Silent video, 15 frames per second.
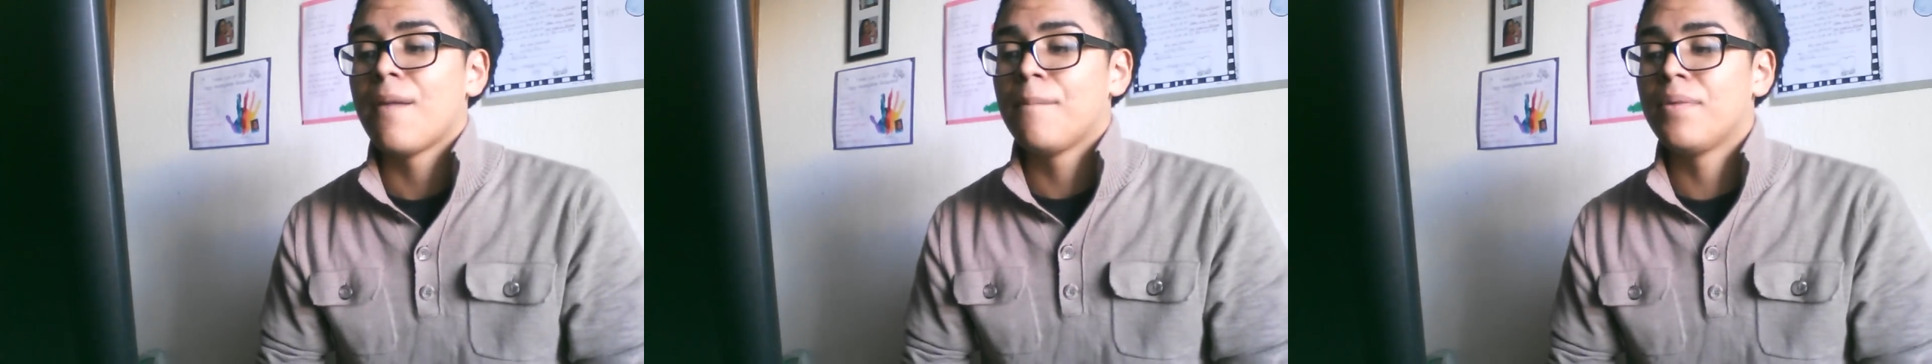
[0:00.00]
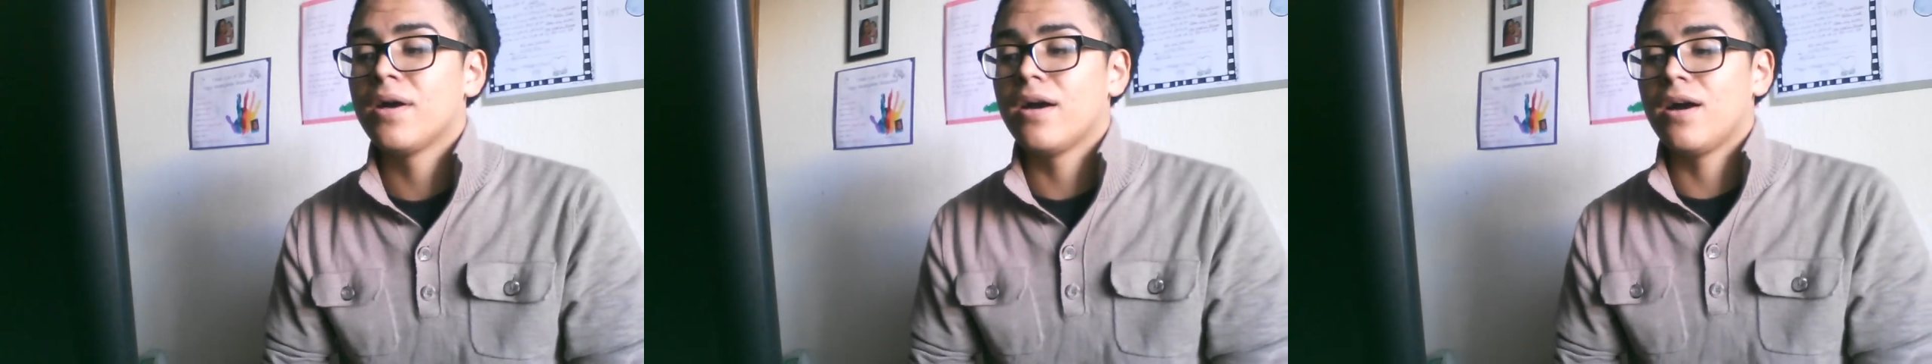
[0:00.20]

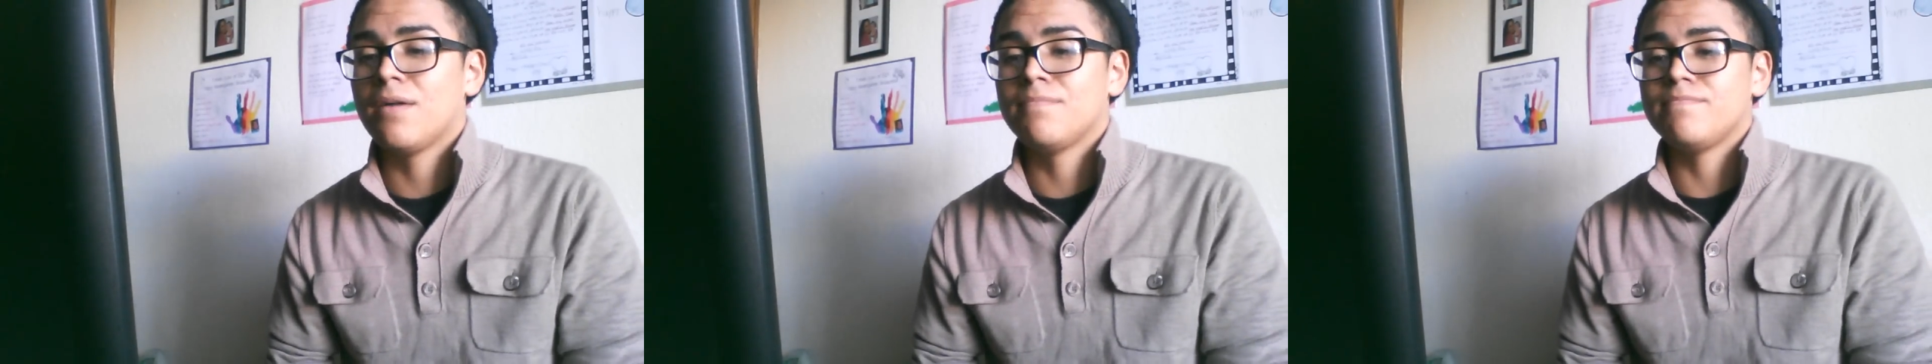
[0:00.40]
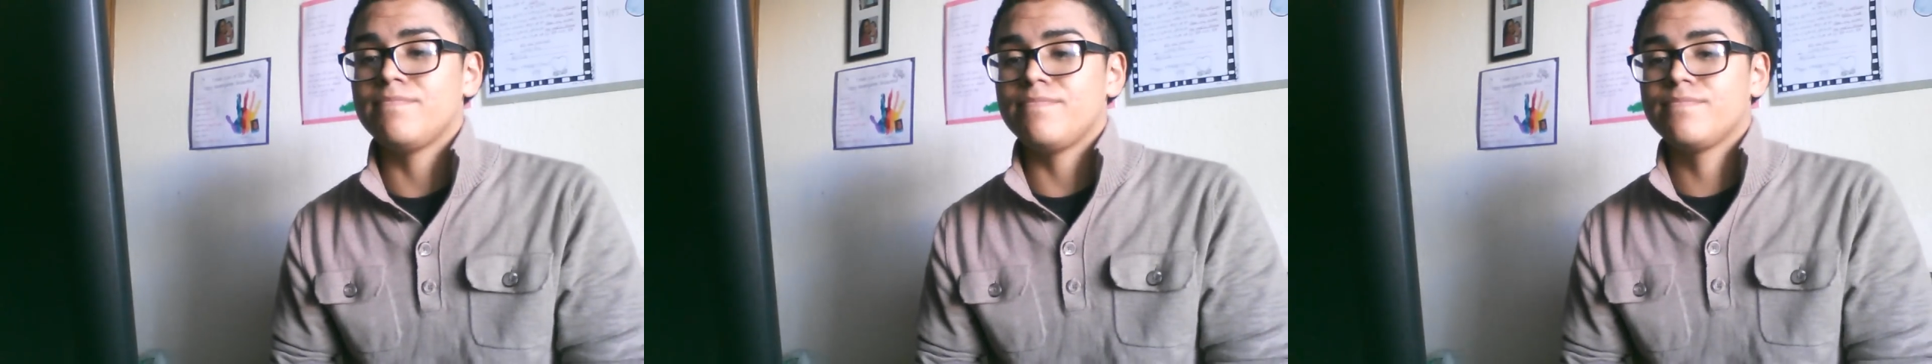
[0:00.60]
but
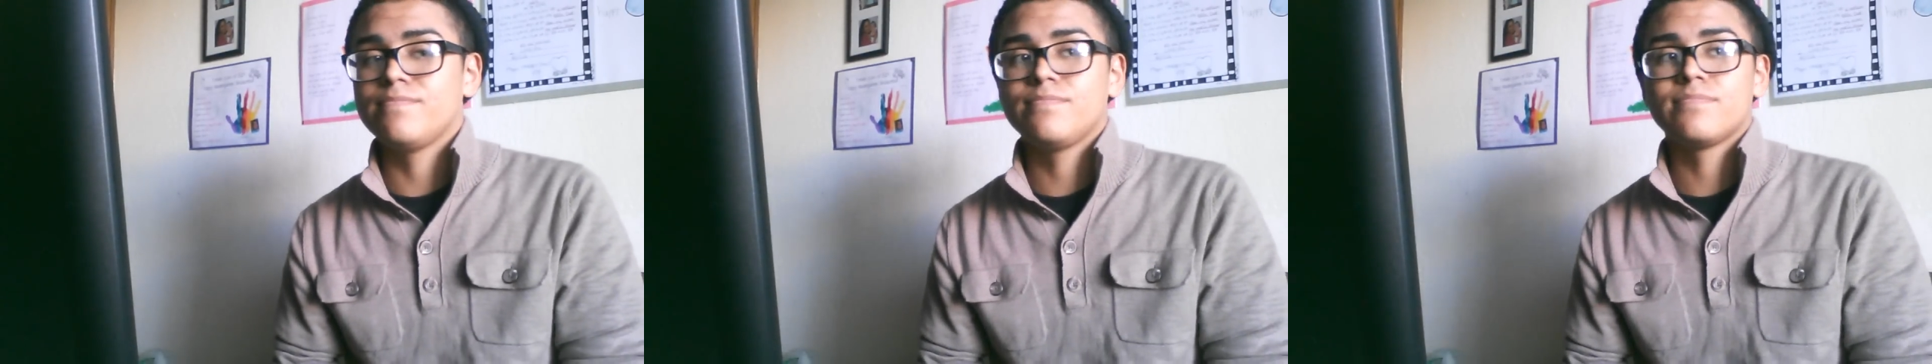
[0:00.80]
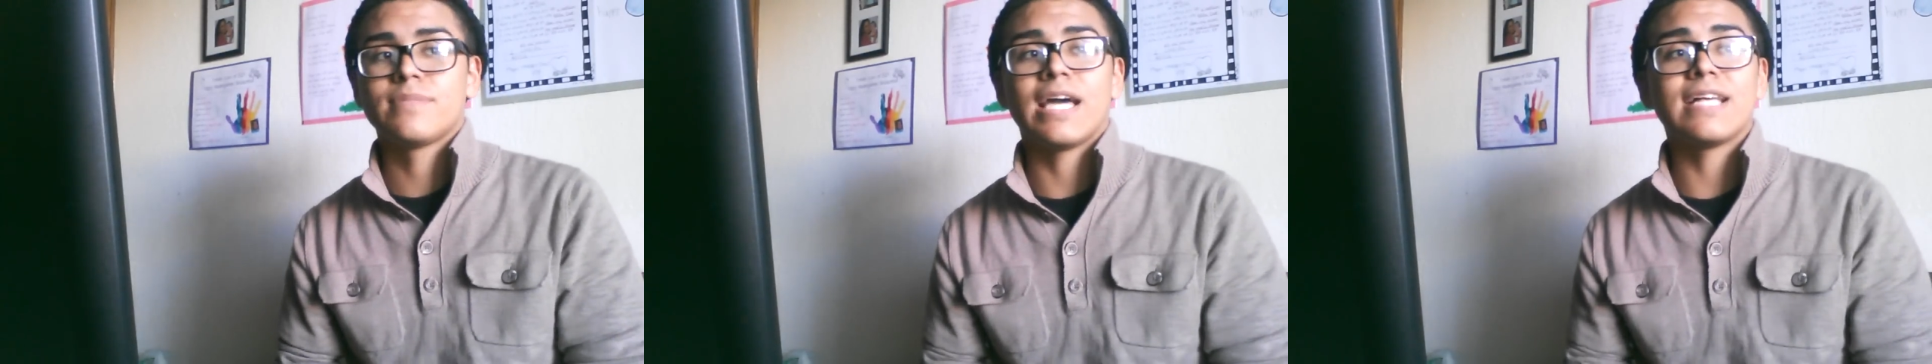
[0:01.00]

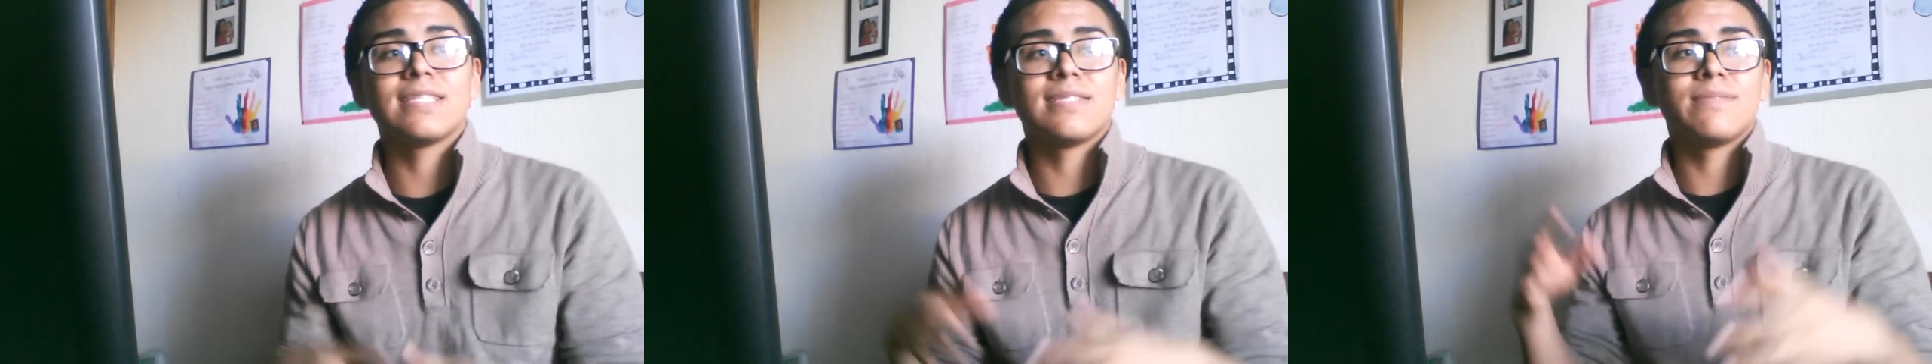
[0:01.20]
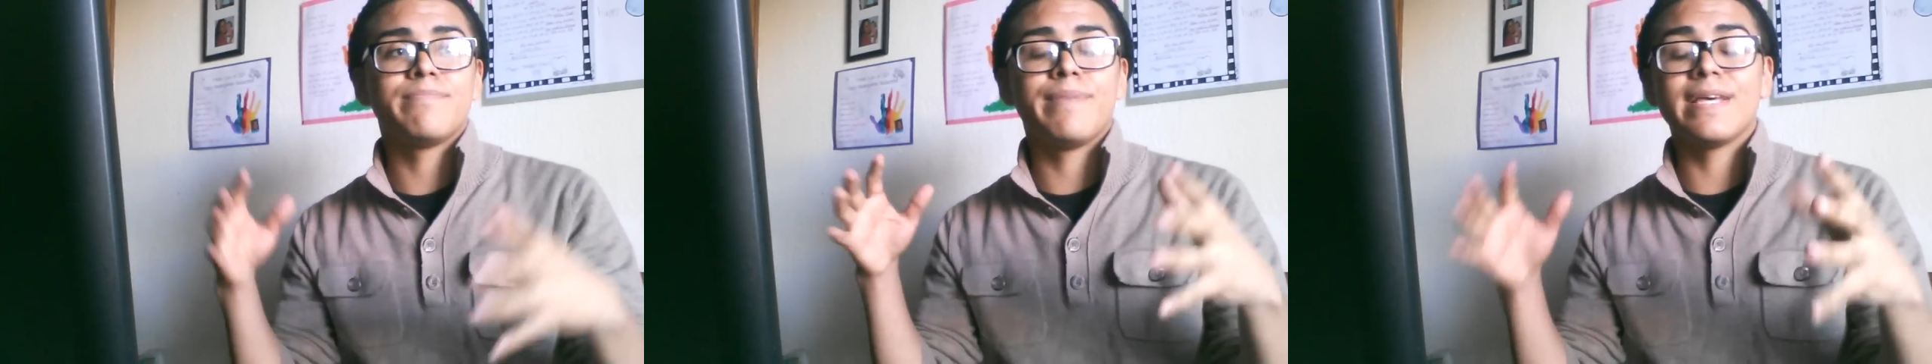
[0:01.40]

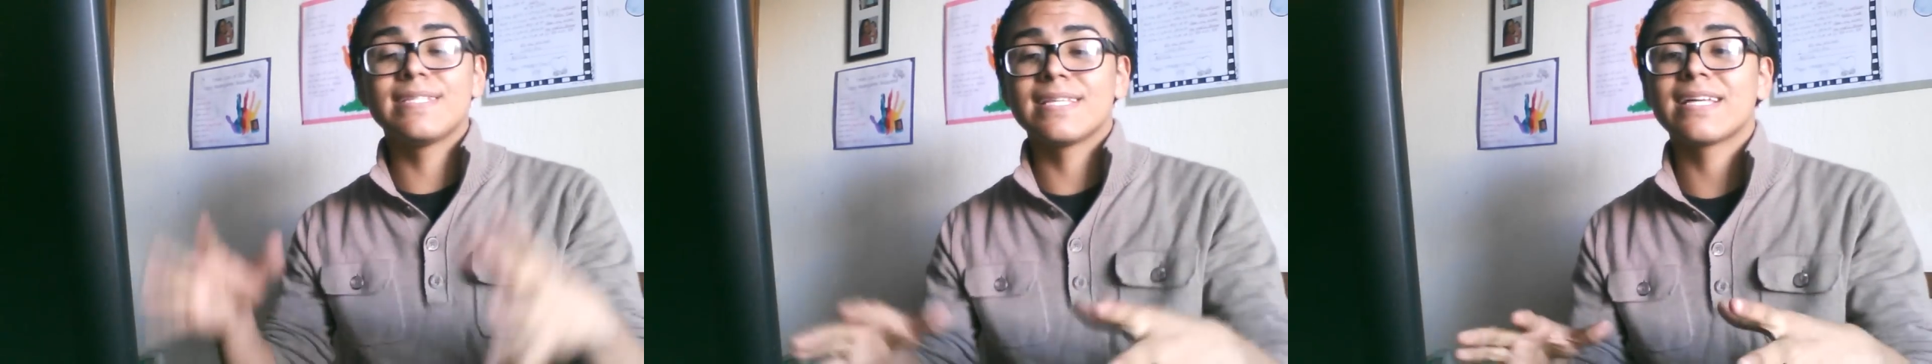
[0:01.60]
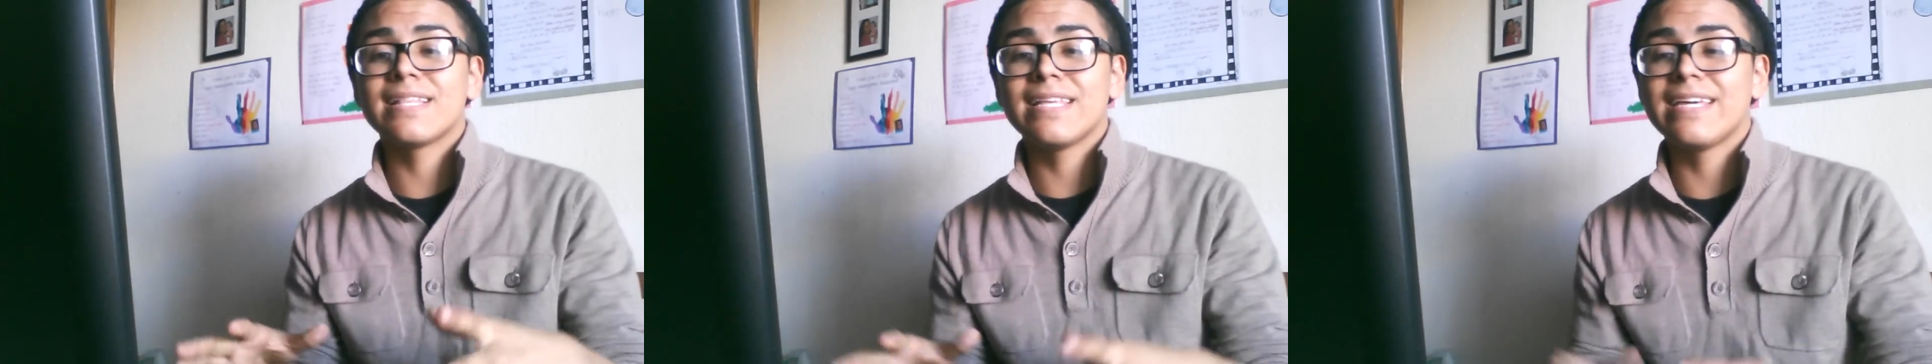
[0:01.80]
that's
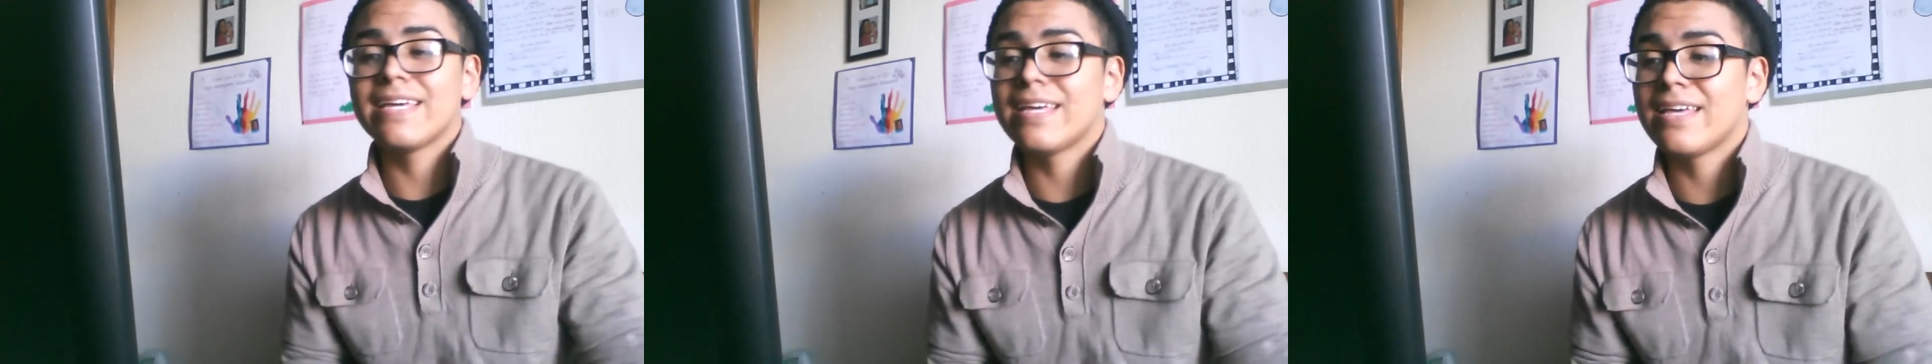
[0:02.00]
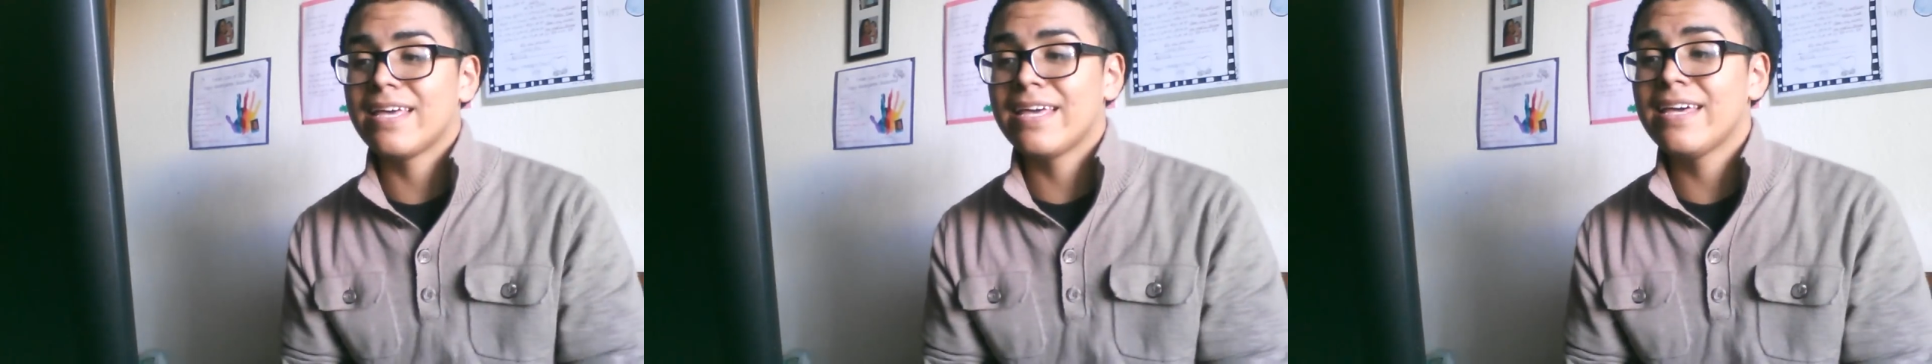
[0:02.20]
basically
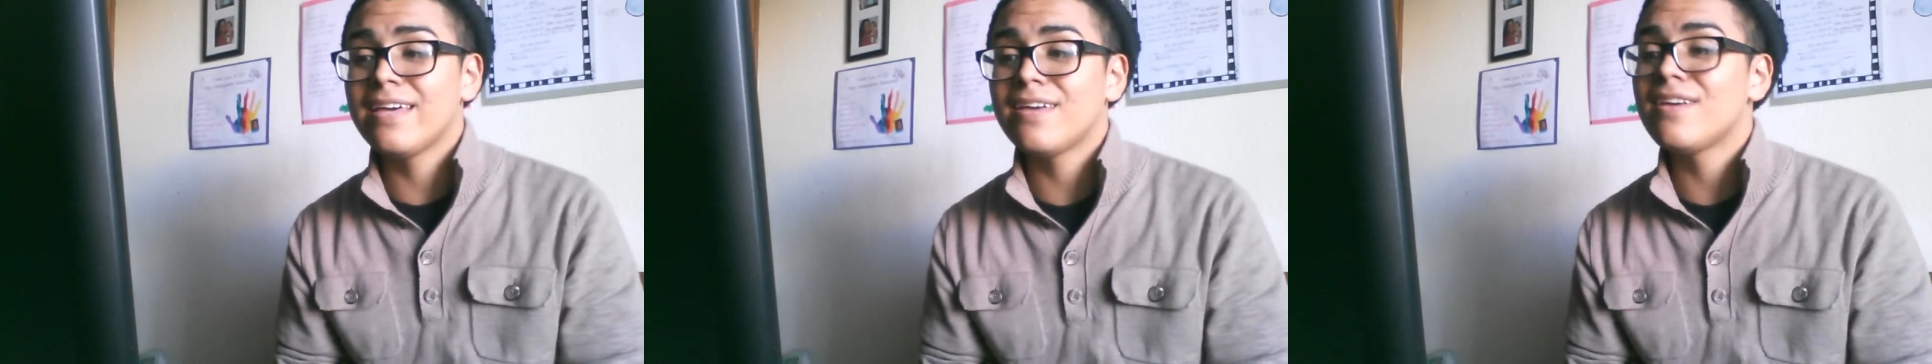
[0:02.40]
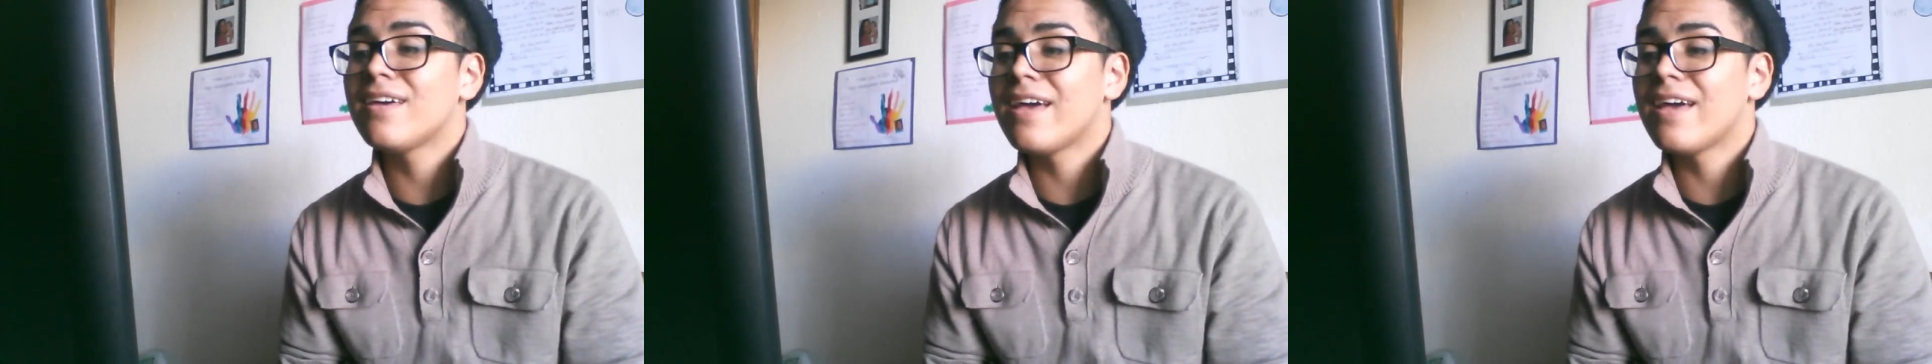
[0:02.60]
it,